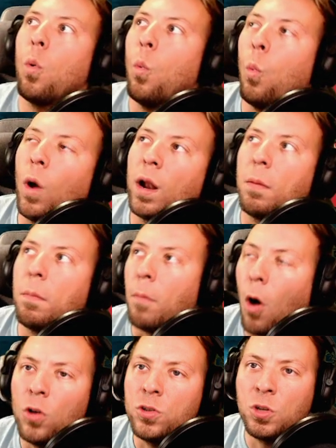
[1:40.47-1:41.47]
what
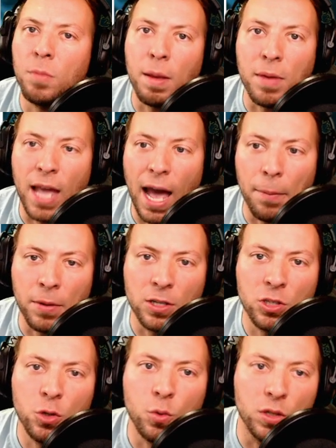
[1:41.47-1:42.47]
also may be happening
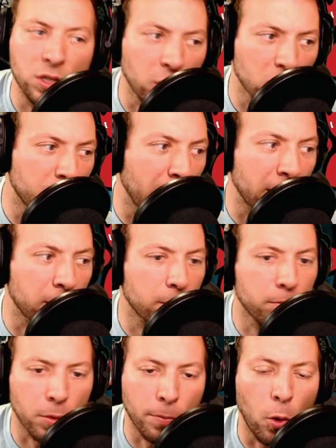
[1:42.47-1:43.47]
too is there's been
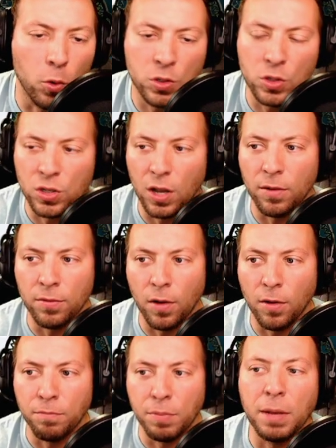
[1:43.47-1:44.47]
proposals
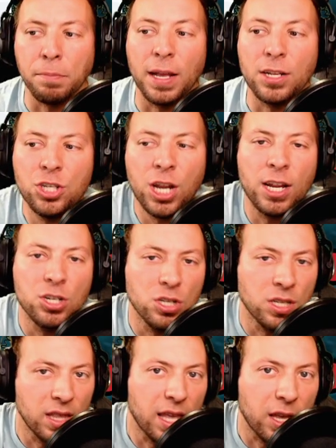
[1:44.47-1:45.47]
of big
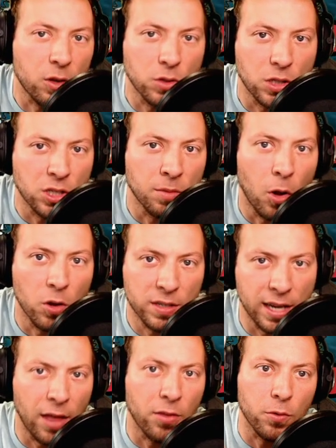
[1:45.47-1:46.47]
changes in the ecosystem
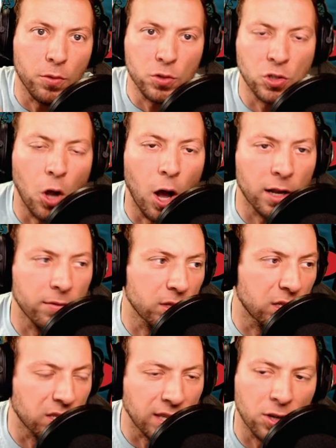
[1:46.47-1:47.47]
altogether. There's talk of a
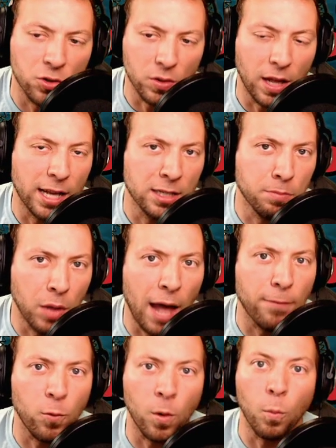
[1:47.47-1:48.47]
decentralized
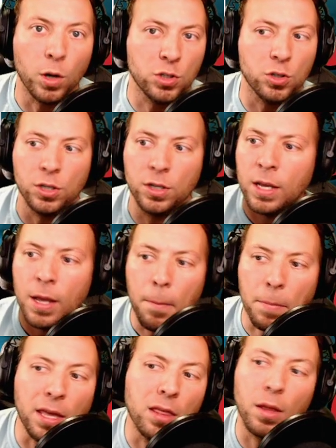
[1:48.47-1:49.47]
platform, which could
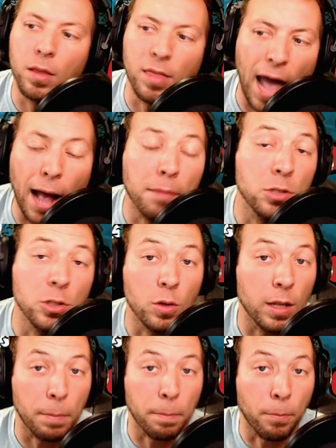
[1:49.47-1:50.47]
be the
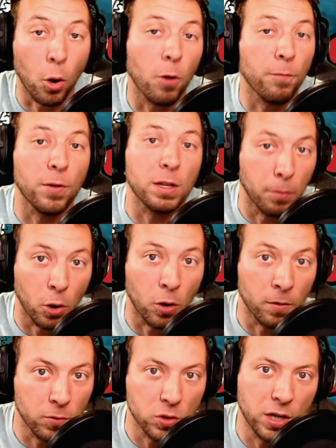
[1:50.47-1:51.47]
absolutely perfect
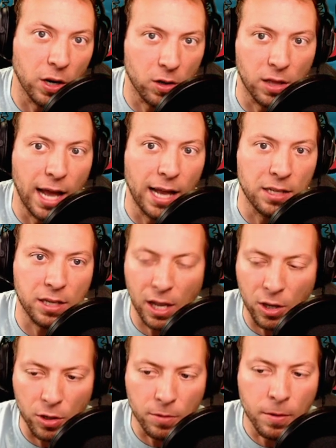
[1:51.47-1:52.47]
burn for Terra Classic.
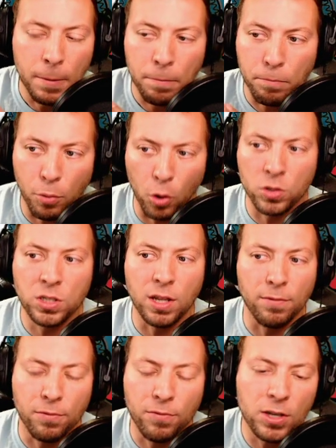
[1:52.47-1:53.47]
It could burn
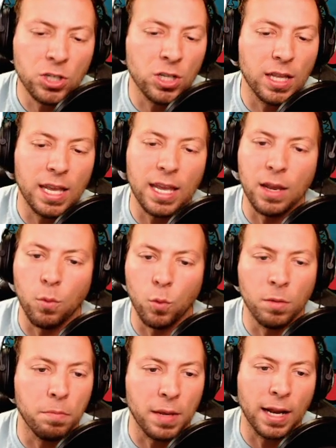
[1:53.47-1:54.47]
stuff efficiently. It
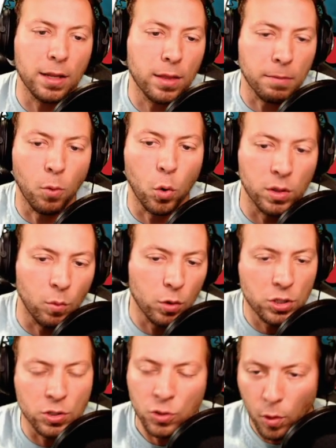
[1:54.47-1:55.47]
wouldn't be anything more than
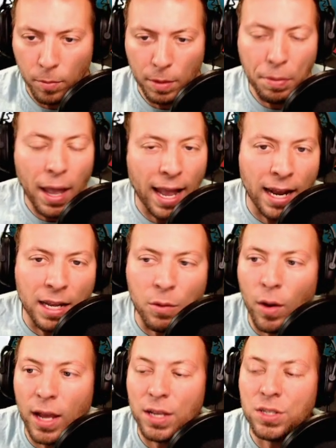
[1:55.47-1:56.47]
what you'd normally pay
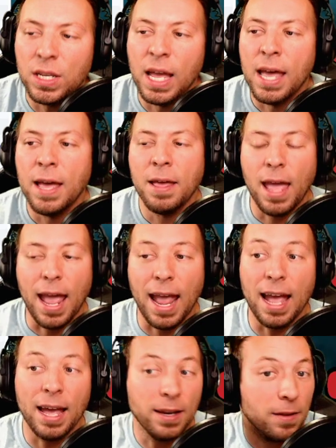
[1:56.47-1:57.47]
anyways.
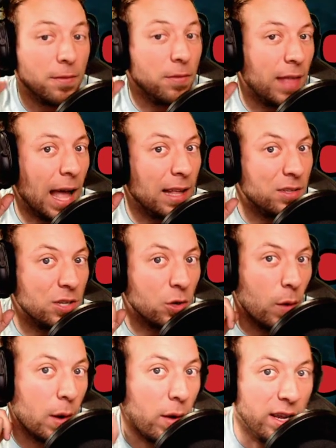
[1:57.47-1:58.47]
And that is a
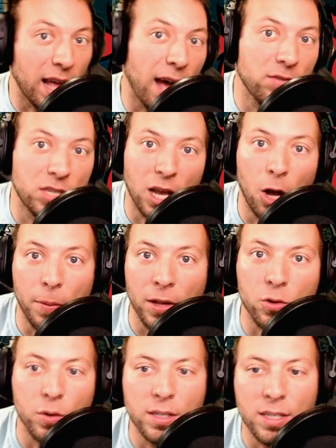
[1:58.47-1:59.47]
great way to obviously help
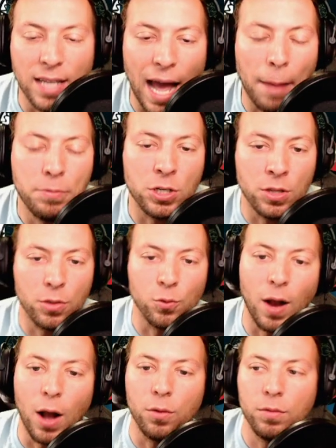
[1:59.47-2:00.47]
increase adoption
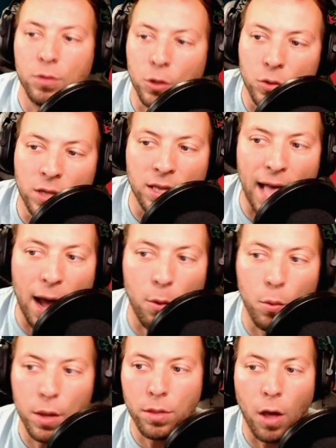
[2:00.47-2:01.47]
throughout using that with